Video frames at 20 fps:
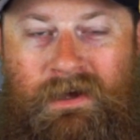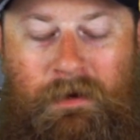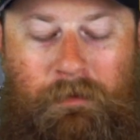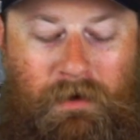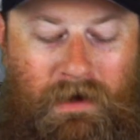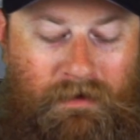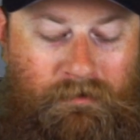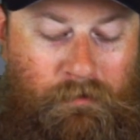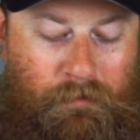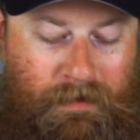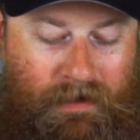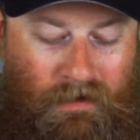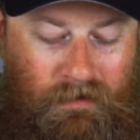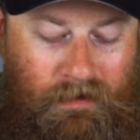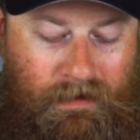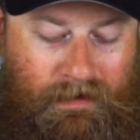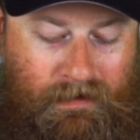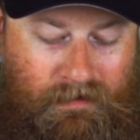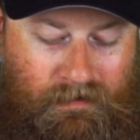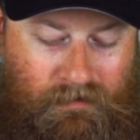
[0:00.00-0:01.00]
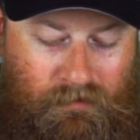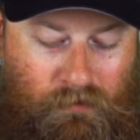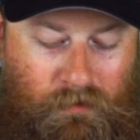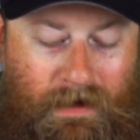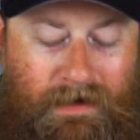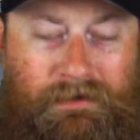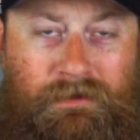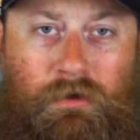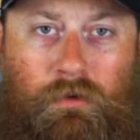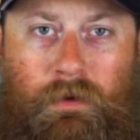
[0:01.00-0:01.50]
Probably have a big like
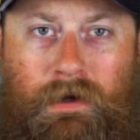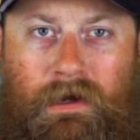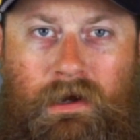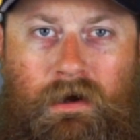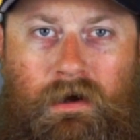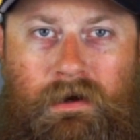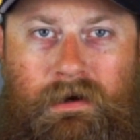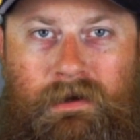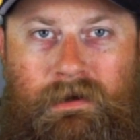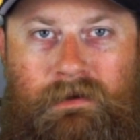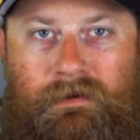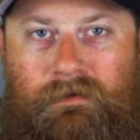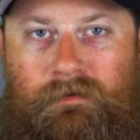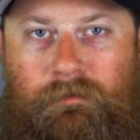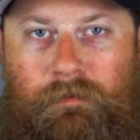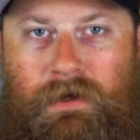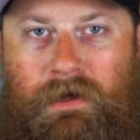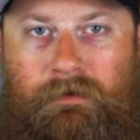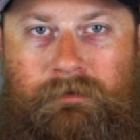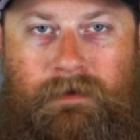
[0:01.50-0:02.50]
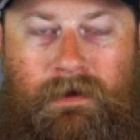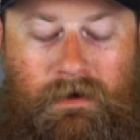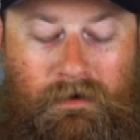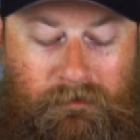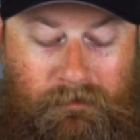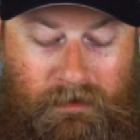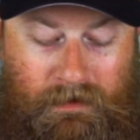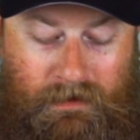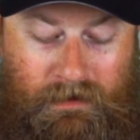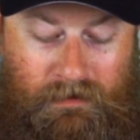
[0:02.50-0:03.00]
ricer wing on it and big fender
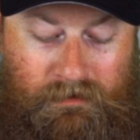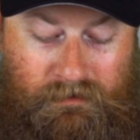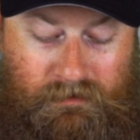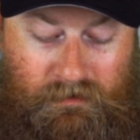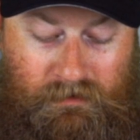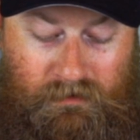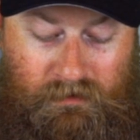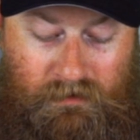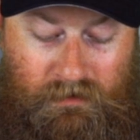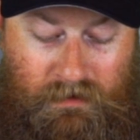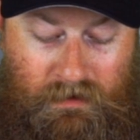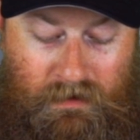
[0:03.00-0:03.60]
flares and